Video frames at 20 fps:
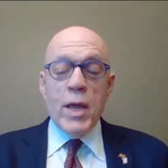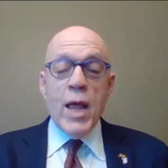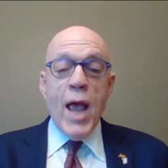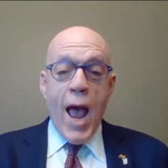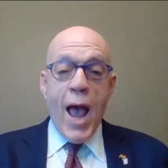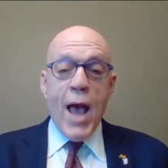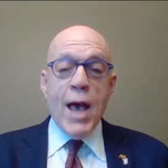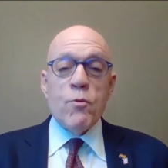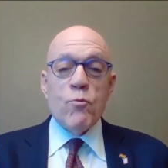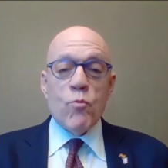We
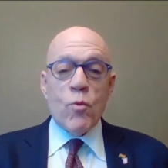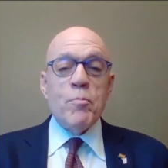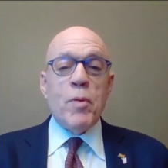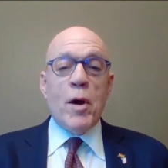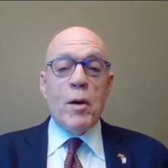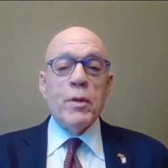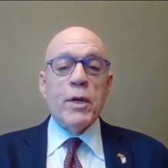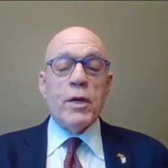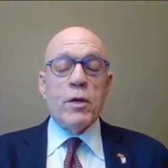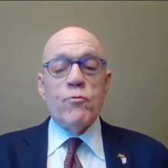had
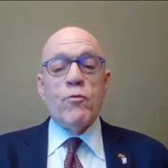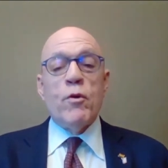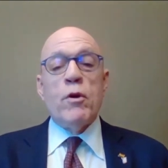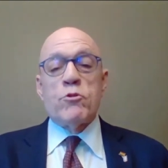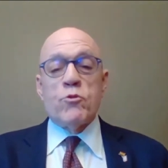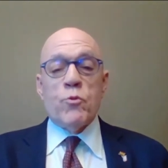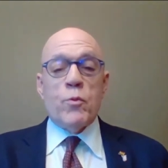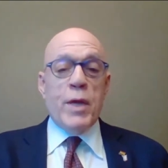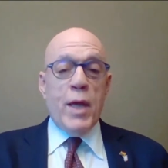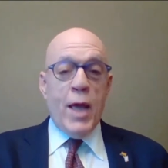Republican
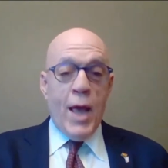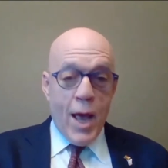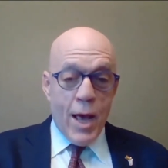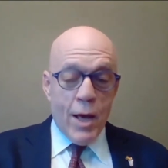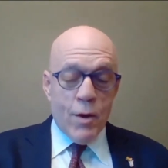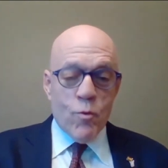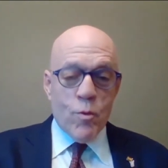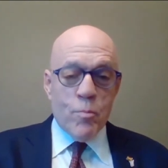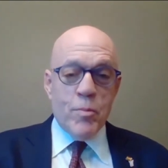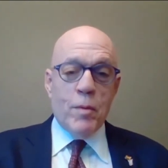votes. We
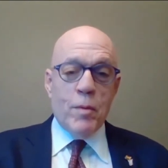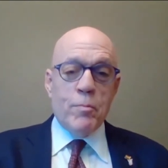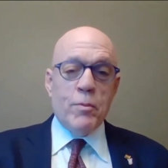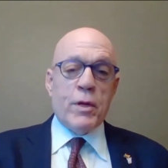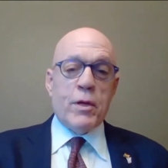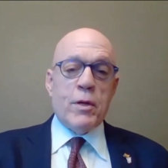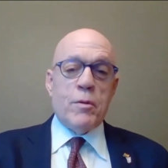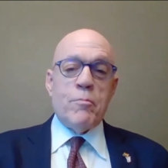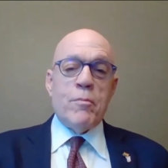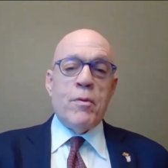had
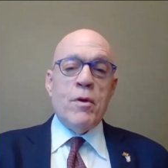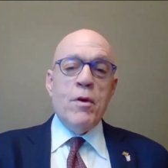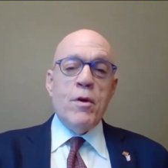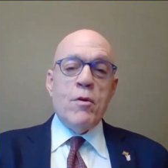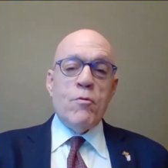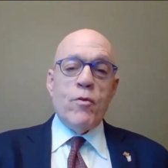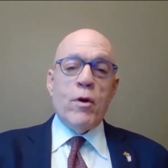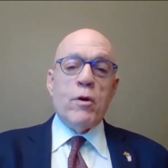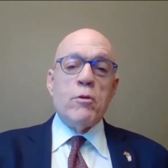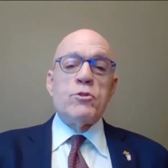Republican
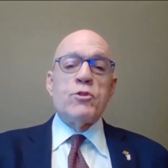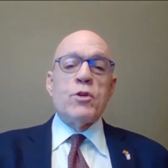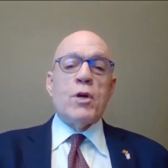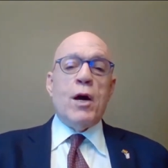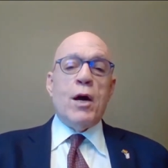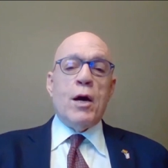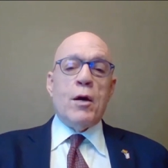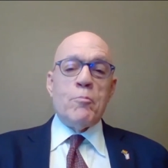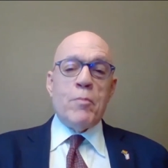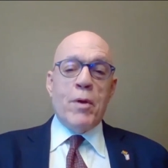votes
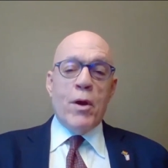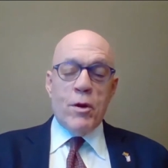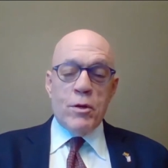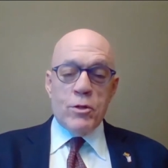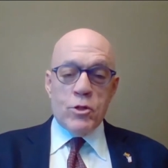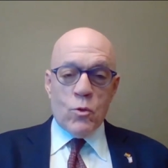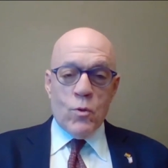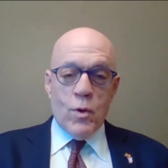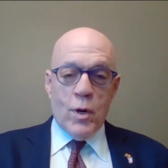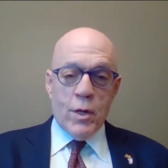on
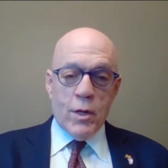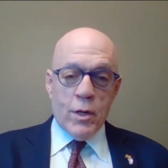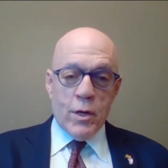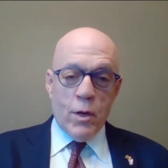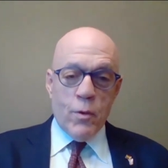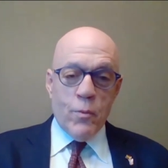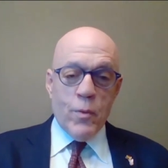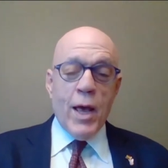marriage equality.